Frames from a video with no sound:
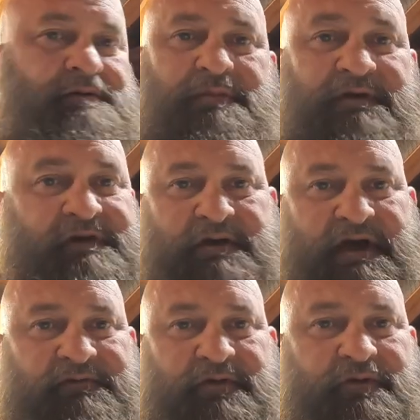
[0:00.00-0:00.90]
but if you
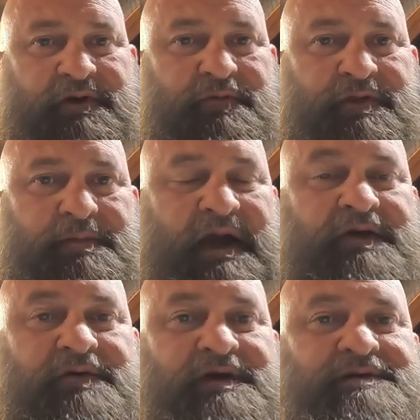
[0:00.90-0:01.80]
haven't ridden with a
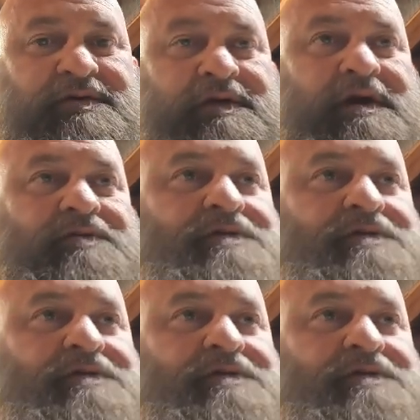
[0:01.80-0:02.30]
backrest on a long